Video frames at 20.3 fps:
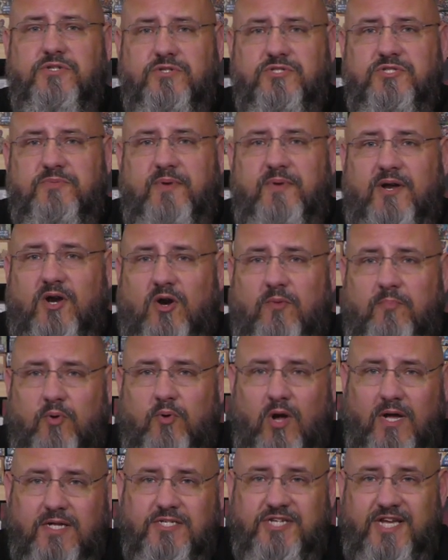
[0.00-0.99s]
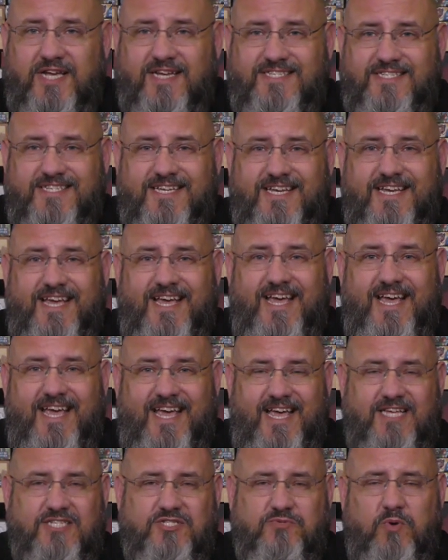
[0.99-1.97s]
news about our projects
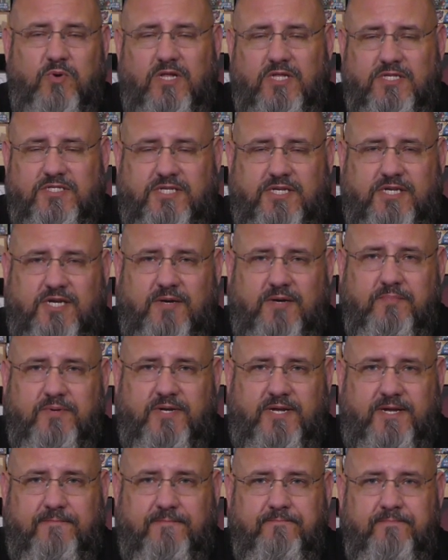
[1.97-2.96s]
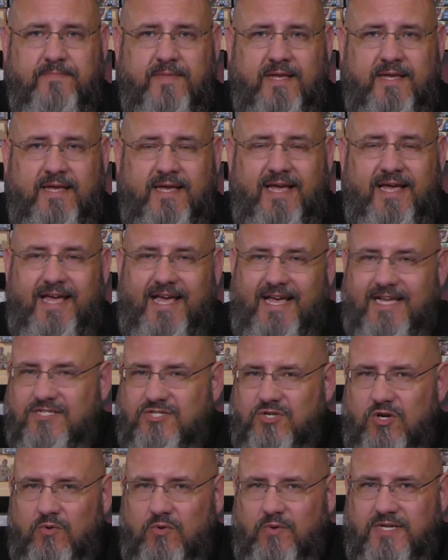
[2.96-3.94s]
as well as the company.
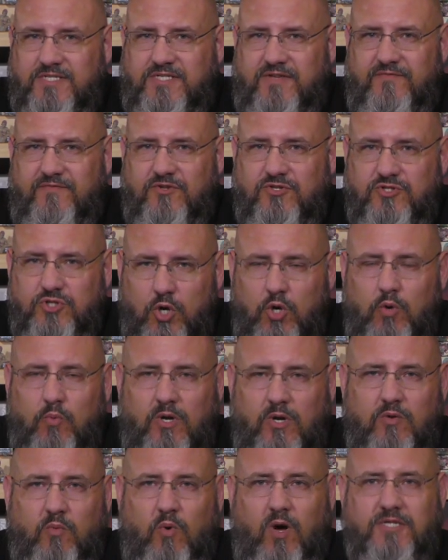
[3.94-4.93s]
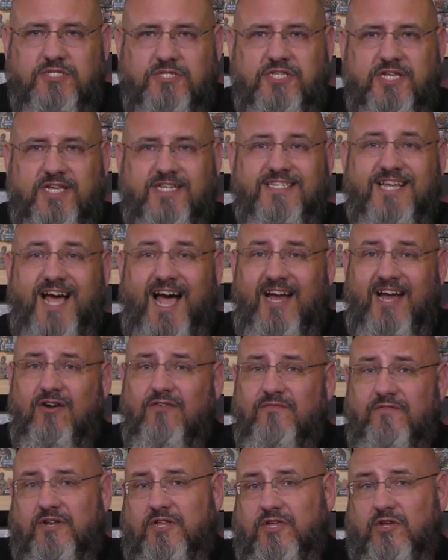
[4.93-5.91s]
As always, if you don't want to watch the
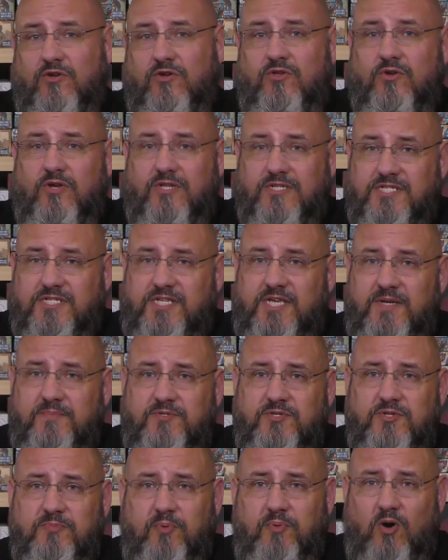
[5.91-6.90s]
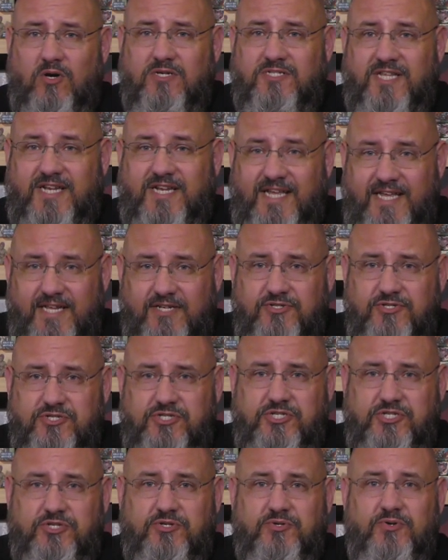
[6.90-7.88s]
entire video, you can skip to the parts that
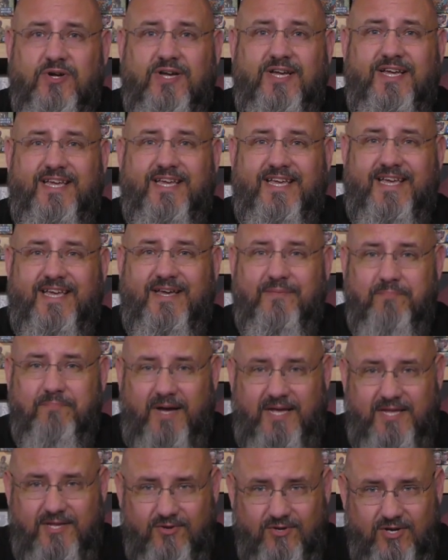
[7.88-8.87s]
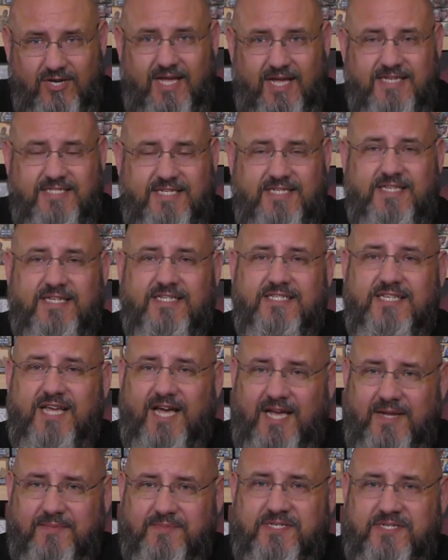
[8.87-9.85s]
interest you by utilizing the
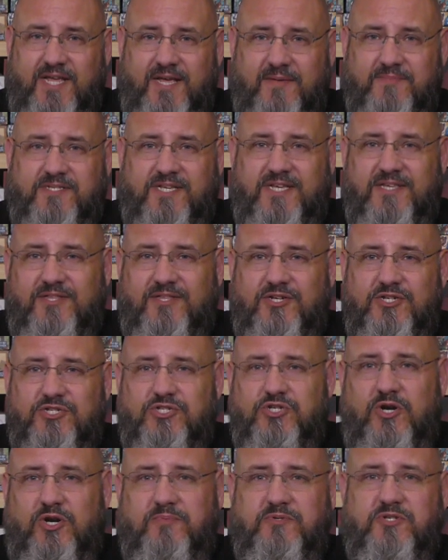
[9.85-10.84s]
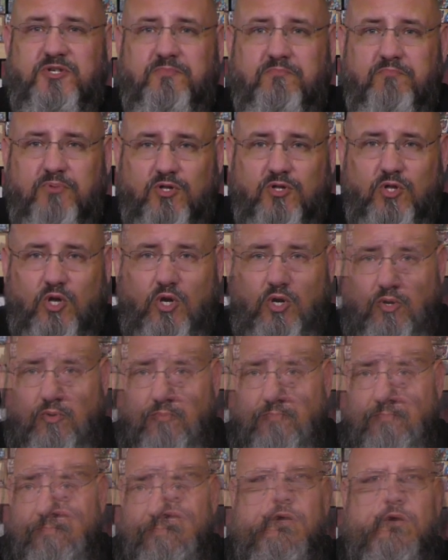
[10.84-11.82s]
timestamps in the description below.
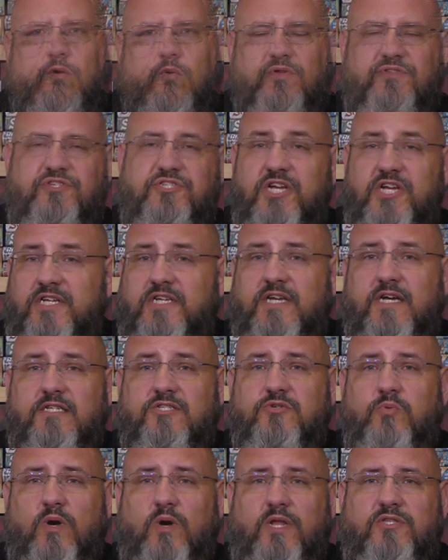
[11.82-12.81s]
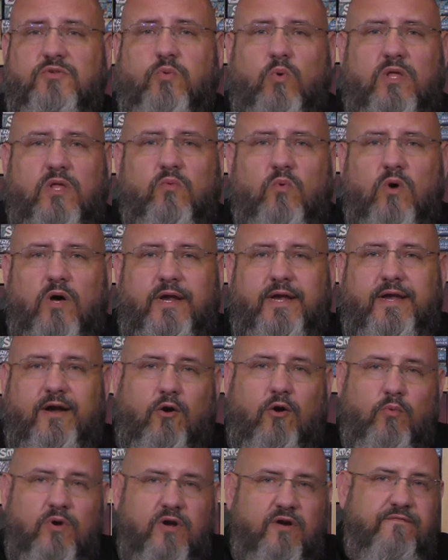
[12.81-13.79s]
With Gen Con 2021 in
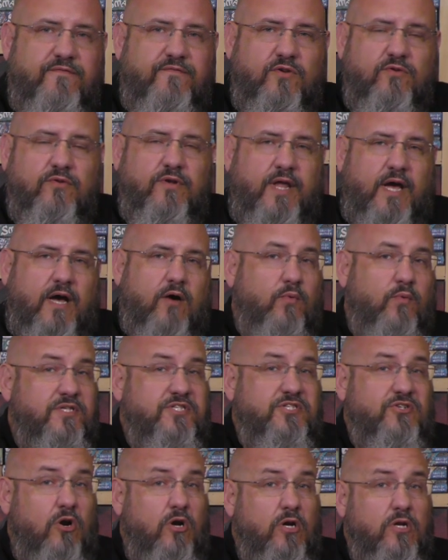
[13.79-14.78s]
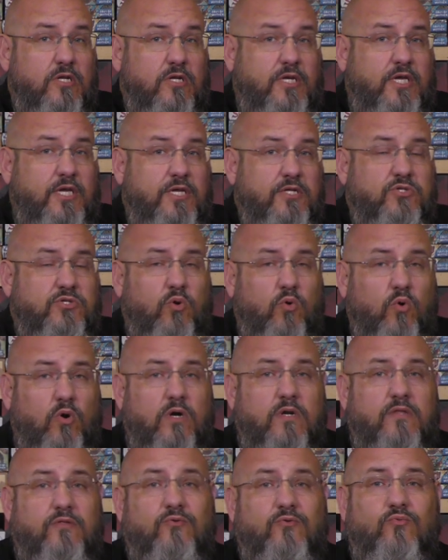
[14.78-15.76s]
our rear view now, we started looking
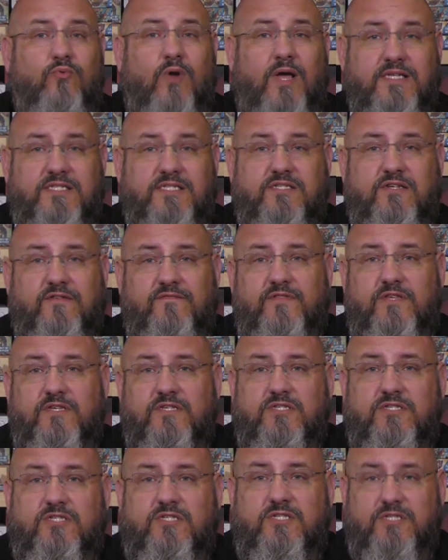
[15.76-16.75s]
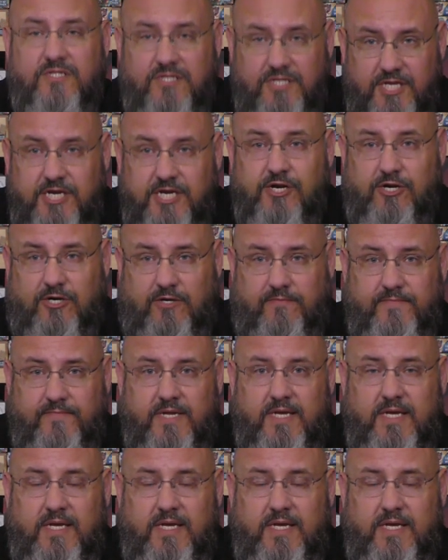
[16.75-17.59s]
toward the rest of this year.